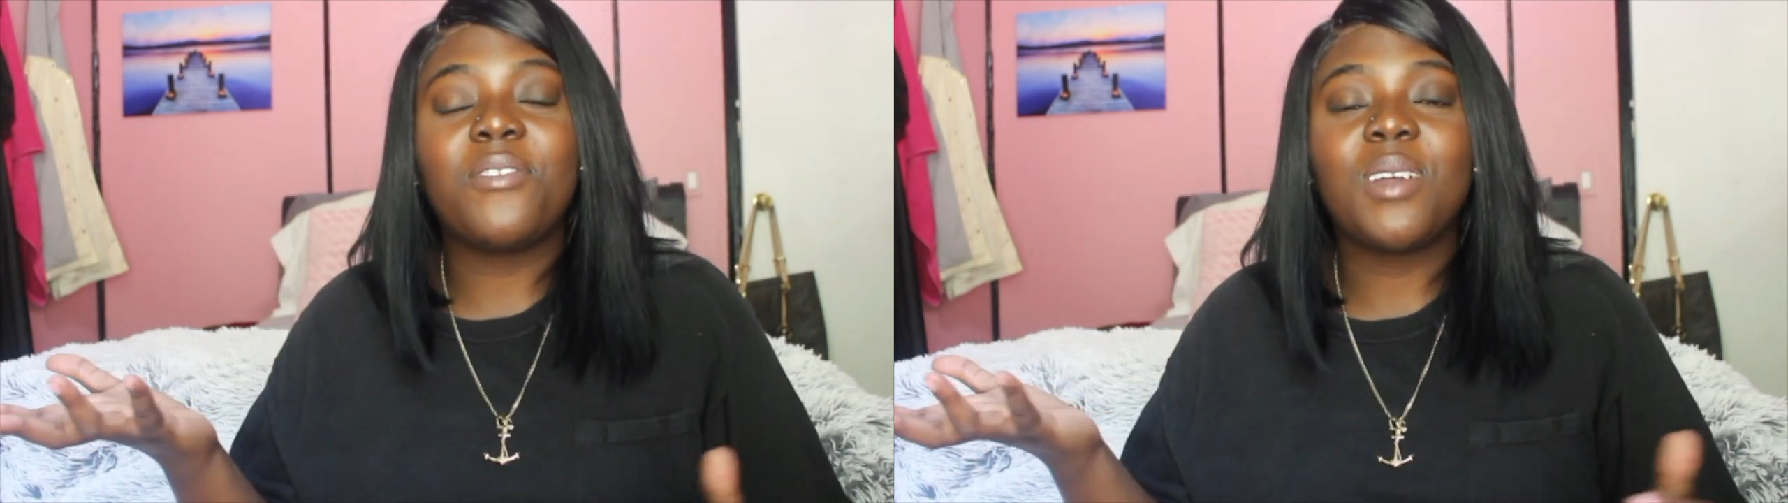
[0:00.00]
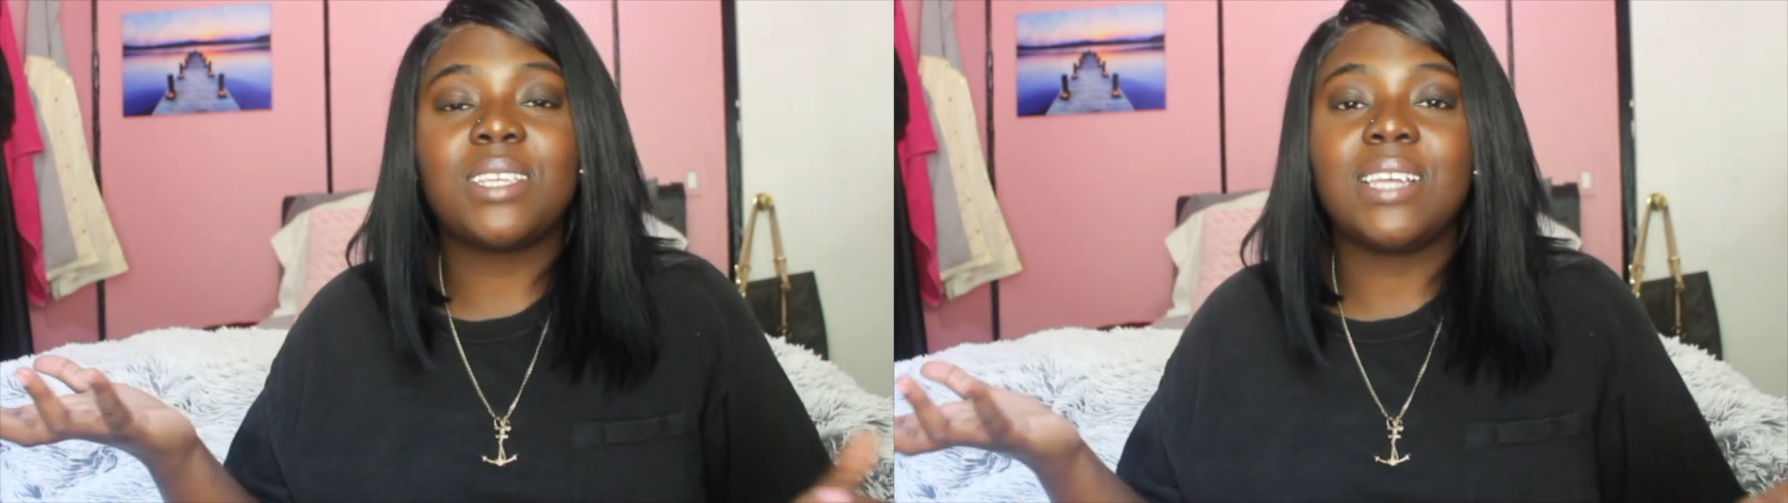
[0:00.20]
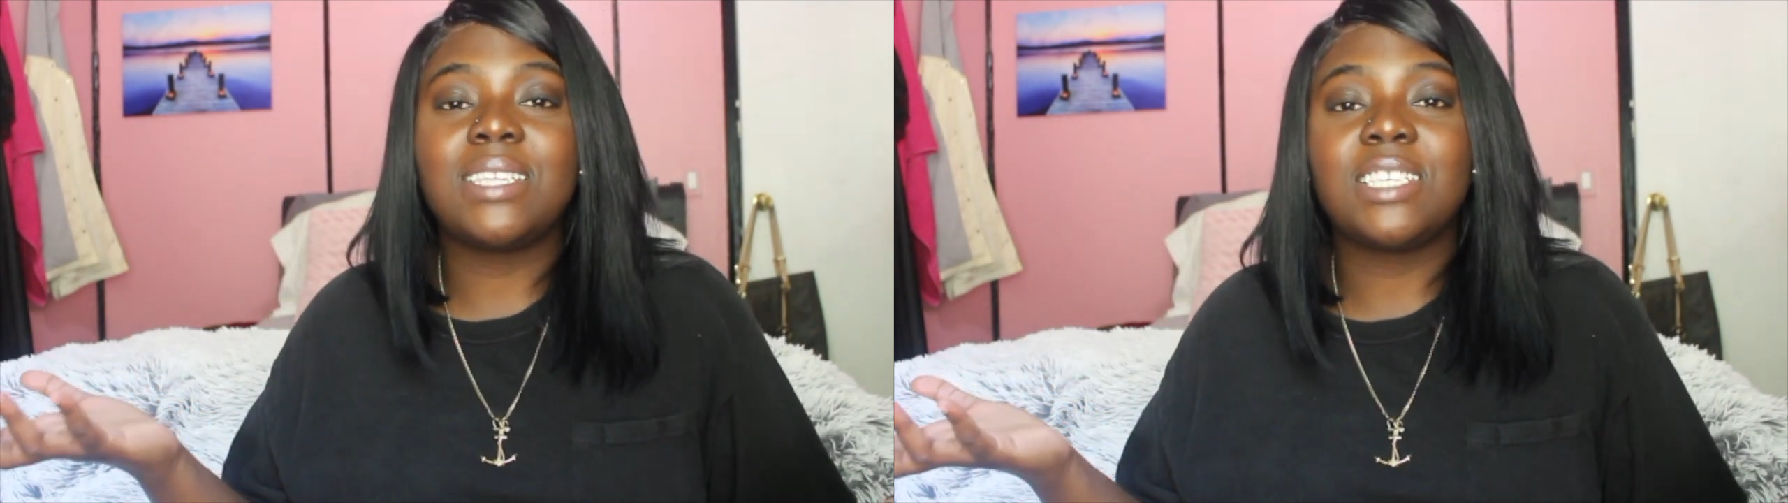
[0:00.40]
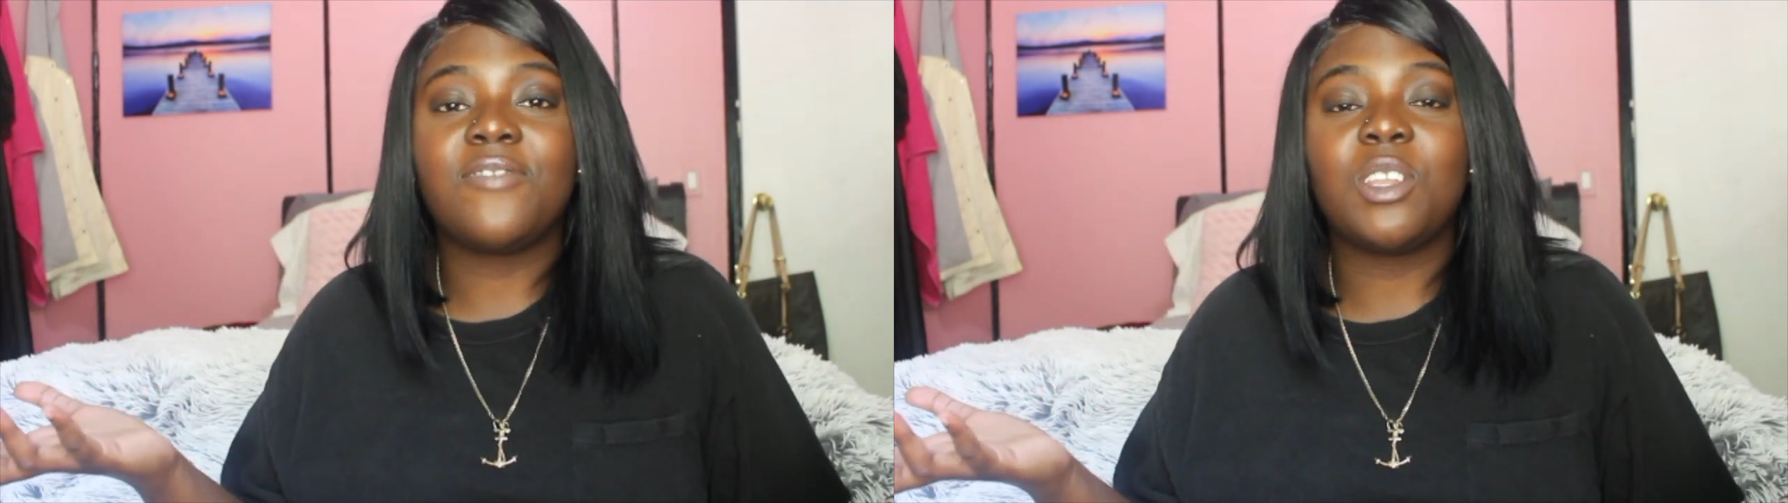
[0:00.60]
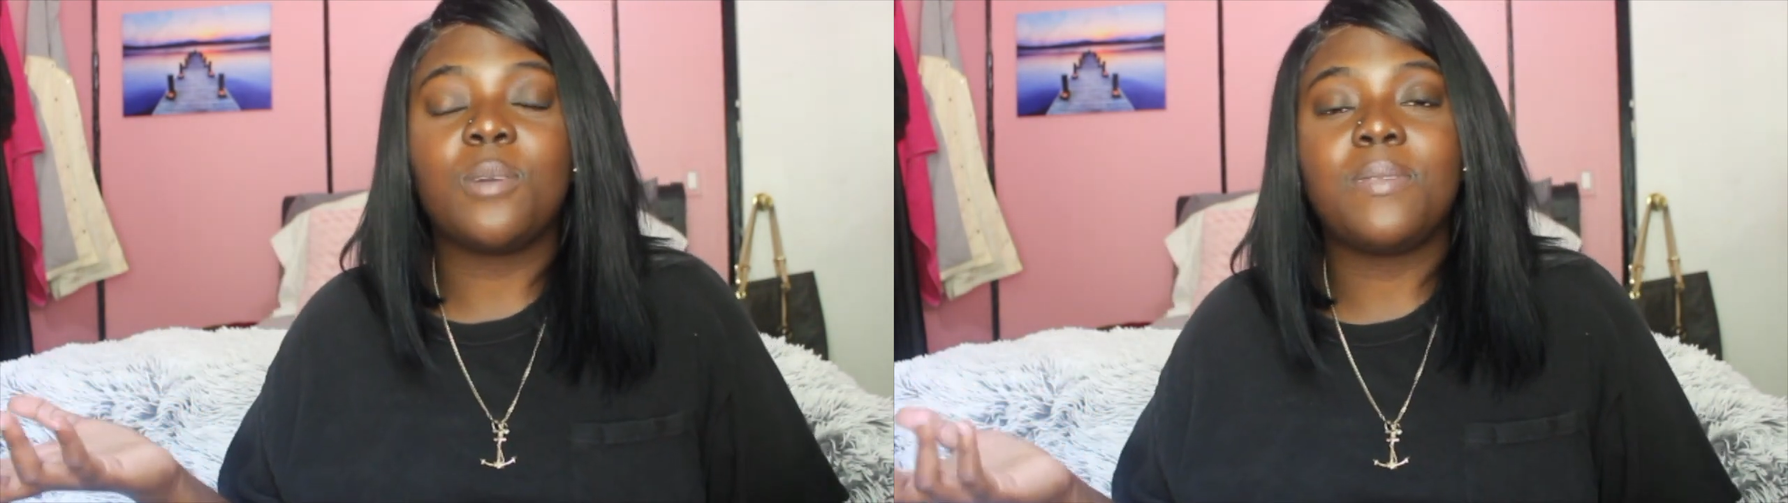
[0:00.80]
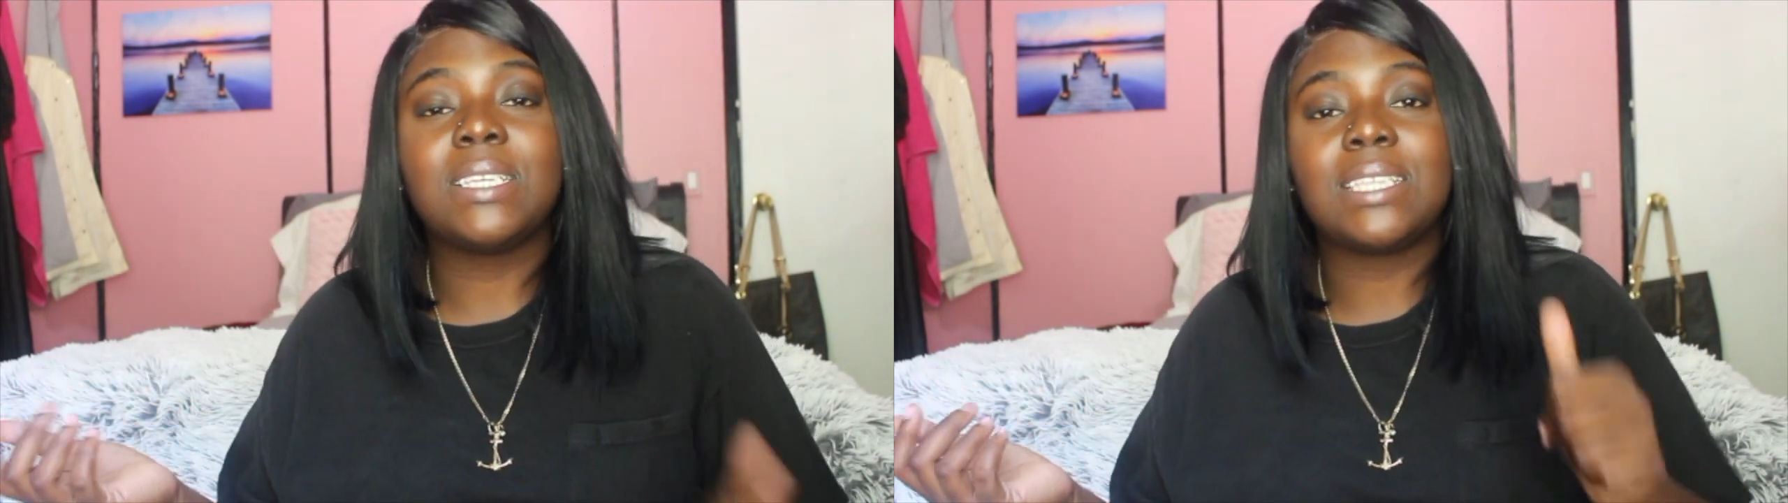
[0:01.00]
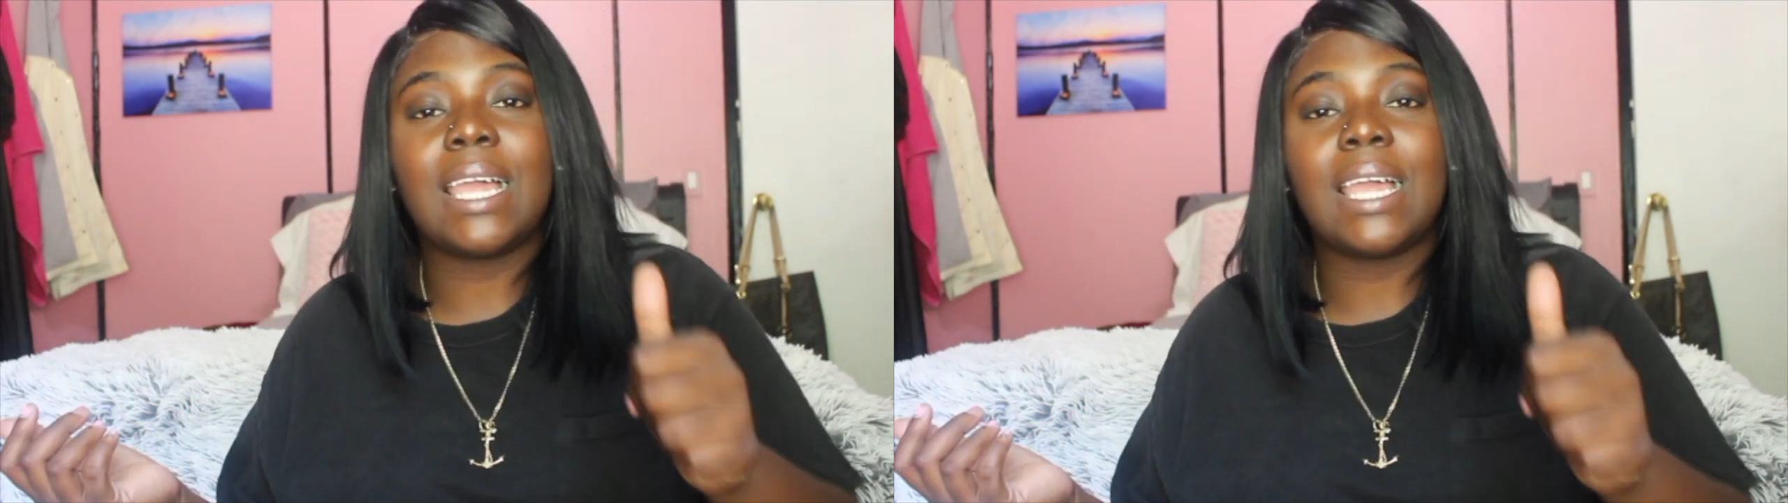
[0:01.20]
If you guys like this video, please